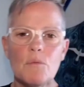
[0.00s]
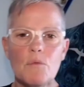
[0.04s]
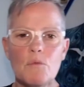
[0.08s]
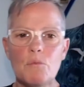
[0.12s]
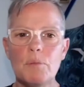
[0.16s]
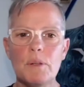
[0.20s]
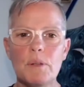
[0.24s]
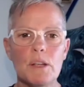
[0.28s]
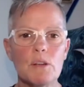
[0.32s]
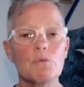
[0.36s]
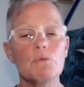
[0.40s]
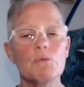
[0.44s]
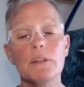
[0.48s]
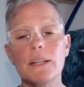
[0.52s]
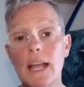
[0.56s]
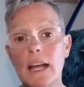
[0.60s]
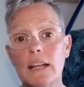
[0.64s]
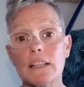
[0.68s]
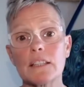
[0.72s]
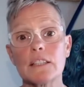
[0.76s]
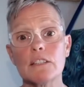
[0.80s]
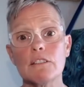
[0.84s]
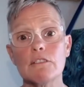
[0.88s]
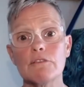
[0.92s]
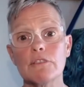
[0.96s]
being
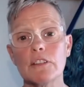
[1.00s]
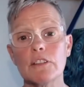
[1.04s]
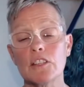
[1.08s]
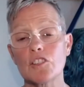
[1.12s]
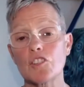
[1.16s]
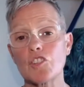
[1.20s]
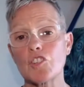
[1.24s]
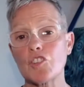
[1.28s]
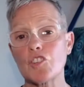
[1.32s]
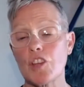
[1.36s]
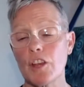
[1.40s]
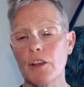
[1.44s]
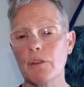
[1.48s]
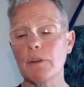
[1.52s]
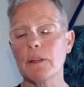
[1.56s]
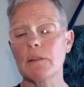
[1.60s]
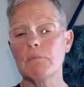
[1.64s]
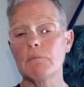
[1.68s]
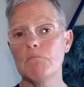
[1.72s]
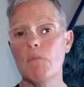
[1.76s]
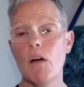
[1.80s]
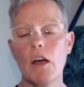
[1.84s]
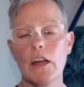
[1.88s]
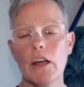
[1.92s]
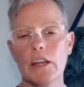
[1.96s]
reactive and
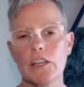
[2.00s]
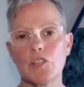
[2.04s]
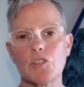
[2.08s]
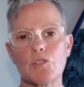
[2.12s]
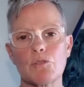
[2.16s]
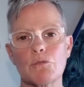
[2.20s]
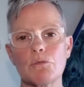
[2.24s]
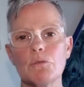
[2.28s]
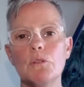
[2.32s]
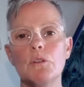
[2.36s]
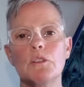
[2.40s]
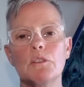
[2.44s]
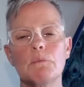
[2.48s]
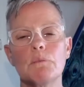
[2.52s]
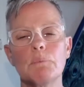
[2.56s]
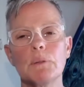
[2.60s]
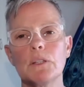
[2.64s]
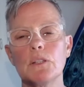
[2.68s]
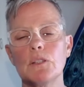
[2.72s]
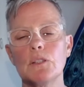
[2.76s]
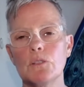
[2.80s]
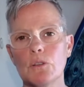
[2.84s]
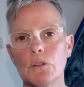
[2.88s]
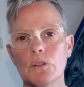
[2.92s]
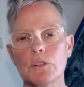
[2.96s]
sharing my truth,
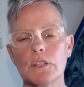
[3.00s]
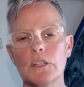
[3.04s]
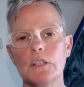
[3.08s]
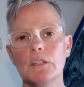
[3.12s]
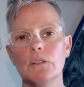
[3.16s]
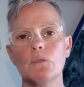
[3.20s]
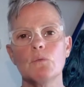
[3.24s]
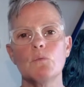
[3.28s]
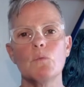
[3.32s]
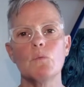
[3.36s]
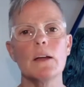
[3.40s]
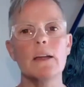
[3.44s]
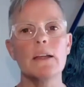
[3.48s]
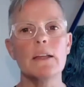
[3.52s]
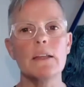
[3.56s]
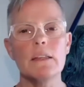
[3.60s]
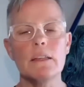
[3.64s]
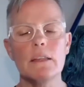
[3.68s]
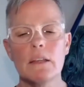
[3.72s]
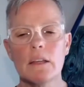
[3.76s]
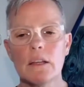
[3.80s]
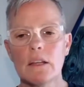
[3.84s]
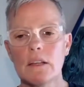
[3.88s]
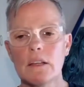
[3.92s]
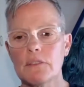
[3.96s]
but not in a
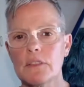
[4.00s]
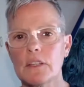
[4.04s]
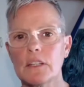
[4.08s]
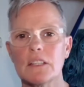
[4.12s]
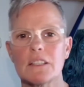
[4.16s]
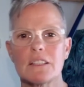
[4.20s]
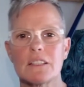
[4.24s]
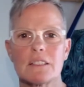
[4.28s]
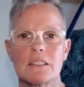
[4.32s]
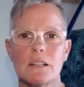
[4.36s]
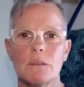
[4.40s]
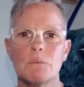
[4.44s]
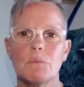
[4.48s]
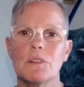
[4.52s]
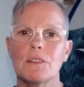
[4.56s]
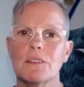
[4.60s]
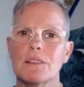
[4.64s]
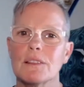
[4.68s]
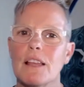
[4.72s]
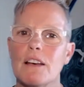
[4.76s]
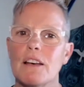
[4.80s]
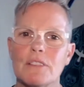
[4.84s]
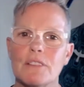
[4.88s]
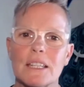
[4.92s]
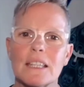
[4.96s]
way that it's done with
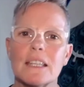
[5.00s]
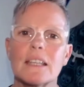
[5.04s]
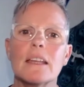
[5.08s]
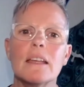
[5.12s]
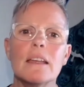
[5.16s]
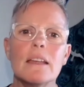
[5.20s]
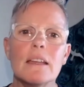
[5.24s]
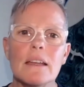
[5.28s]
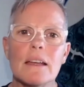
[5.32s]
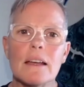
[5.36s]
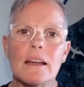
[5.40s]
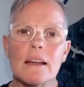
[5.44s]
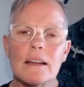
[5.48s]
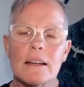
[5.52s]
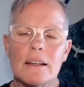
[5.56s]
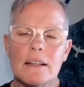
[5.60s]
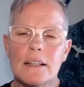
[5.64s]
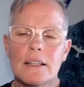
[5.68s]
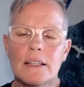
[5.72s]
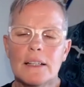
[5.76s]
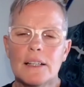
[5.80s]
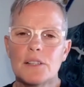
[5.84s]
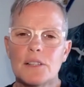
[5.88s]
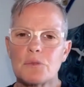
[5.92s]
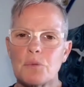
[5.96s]
love and care.
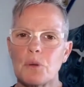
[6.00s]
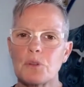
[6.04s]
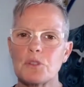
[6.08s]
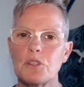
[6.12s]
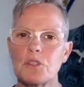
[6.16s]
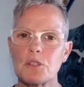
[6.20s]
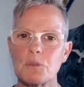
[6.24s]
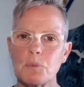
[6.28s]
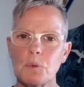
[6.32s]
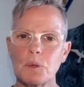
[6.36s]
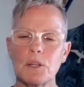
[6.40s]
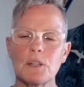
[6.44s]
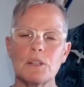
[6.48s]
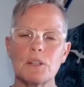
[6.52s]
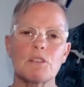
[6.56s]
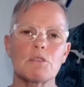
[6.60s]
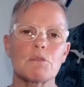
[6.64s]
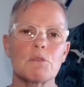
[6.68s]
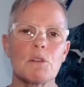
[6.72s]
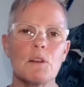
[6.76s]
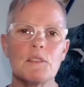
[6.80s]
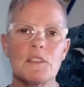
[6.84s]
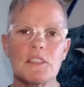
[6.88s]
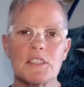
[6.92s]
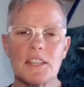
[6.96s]
So I just wanted to
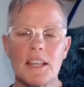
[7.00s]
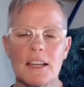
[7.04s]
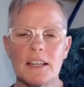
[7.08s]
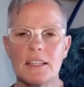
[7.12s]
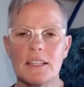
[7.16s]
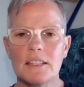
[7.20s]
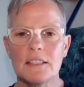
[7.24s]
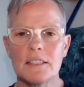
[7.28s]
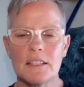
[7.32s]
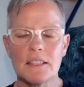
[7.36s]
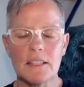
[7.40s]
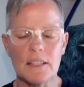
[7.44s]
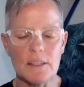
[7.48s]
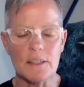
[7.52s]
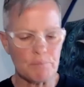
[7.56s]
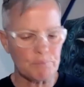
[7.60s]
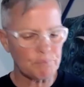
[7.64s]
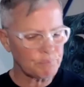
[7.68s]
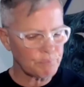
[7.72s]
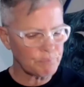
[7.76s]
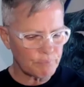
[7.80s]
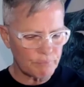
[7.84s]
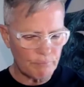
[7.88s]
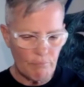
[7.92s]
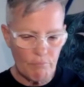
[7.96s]
throw this out here today.
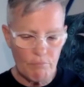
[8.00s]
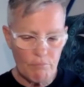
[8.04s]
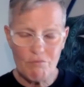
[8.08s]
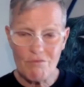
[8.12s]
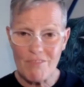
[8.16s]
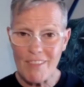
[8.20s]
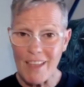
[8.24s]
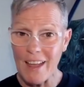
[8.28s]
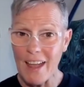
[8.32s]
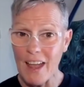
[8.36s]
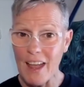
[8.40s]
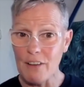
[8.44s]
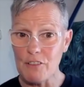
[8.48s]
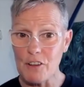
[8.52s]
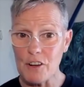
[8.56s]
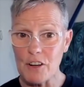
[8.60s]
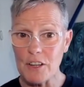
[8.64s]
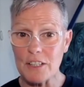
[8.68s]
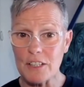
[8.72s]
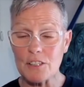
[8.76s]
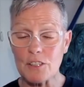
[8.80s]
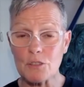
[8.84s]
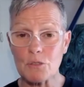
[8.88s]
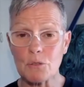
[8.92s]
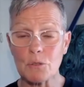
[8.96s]
Have
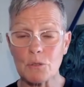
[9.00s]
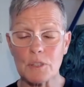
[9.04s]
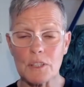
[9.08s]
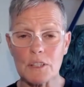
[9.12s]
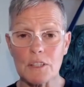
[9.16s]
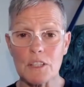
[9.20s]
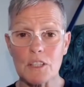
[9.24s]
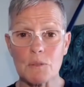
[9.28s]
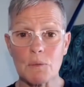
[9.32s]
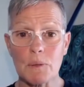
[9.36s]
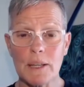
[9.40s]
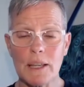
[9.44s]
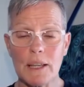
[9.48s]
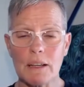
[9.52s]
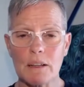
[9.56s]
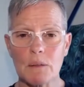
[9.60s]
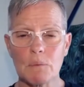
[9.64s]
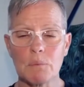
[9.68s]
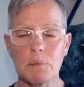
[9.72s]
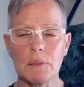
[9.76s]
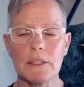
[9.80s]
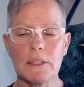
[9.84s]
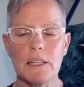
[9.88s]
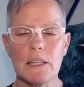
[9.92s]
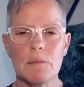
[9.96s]
I sorted this one out
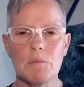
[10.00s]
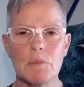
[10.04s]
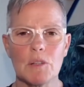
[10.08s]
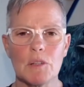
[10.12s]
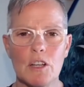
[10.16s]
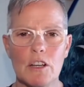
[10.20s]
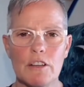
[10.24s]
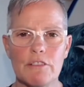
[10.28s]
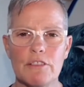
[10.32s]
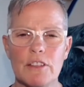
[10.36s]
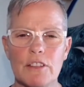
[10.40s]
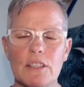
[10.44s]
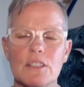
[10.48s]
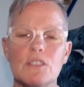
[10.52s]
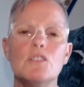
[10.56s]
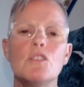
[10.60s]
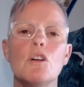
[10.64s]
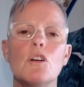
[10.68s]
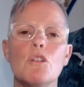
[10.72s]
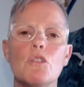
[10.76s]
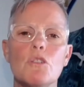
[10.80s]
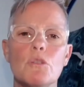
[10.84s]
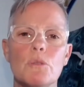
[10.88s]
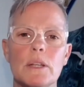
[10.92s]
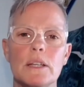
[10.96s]
completely in my life yet?
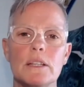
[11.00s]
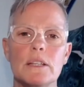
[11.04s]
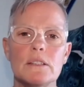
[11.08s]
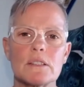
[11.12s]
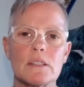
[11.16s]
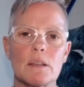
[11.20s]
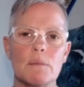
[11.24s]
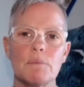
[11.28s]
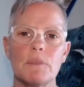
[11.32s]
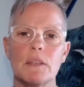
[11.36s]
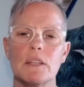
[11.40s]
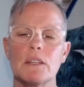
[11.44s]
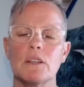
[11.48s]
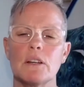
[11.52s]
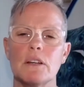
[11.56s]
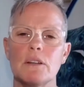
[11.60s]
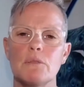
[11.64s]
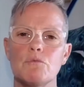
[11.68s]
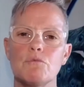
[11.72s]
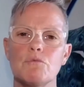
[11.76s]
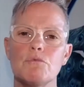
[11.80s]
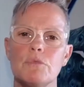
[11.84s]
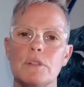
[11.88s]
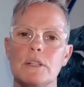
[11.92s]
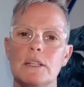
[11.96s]
No, it is something that I
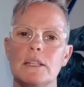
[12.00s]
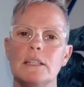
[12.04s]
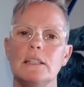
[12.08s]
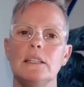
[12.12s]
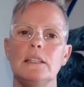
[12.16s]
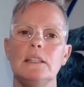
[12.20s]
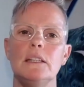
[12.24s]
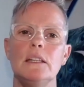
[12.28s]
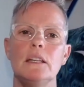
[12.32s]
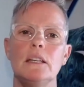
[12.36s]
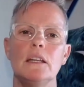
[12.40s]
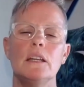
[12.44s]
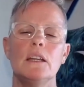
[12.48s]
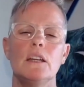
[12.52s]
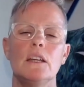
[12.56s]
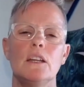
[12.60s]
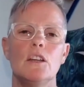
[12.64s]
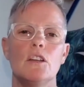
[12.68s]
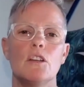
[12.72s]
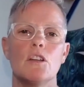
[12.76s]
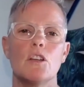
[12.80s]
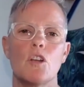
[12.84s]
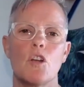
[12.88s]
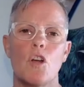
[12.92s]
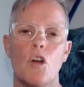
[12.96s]
really
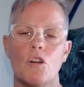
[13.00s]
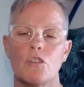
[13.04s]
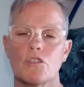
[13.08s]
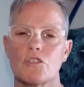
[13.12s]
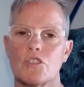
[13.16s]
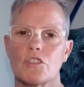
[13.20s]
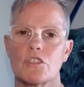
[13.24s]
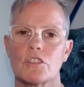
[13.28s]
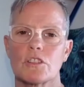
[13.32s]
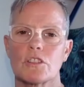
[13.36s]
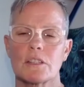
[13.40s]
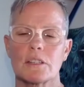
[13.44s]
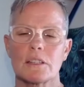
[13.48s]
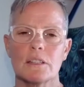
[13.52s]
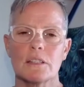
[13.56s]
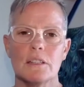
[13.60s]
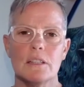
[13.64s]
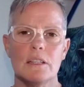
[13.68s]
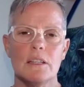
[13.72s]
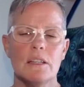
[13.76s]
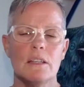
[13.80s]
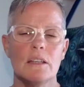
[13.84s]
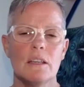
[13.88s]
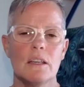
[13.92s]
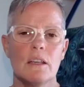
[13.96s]
consciously